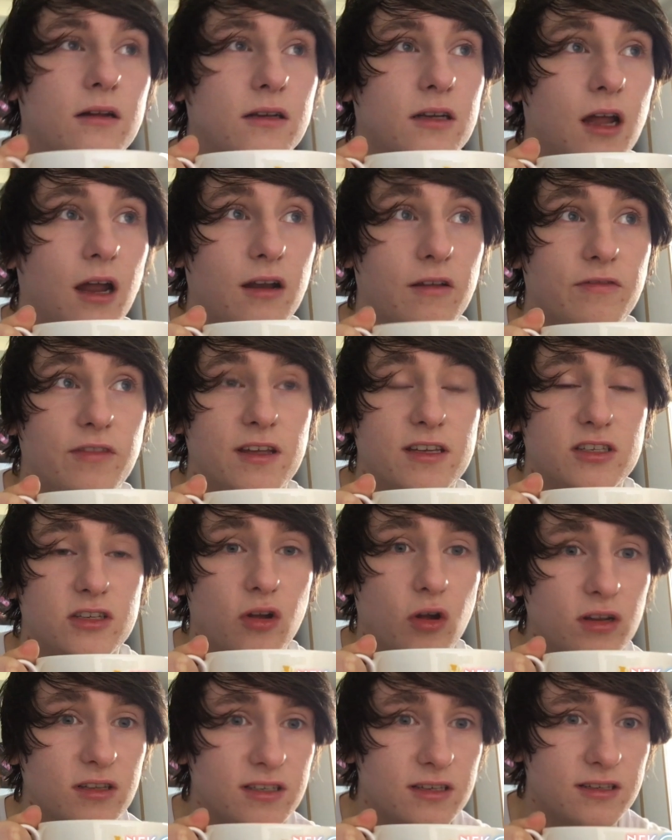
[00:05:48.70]
None of this
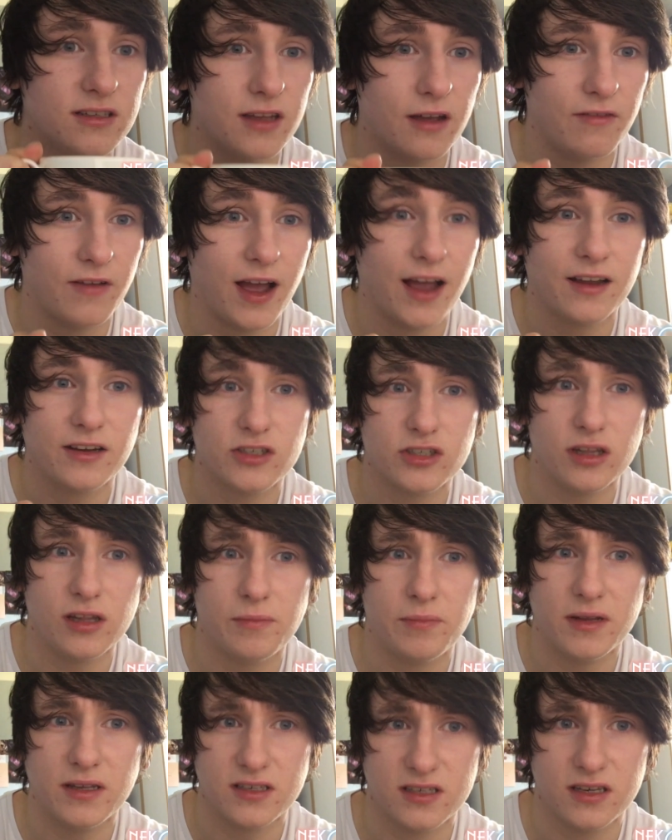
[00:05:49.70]
nonsense I've actually
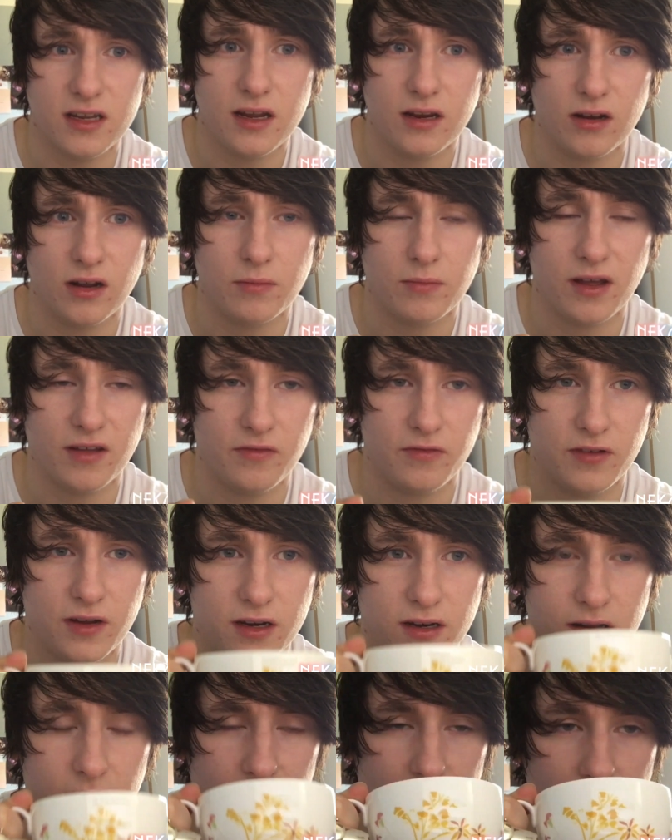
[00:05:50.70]
been seeing on my feed.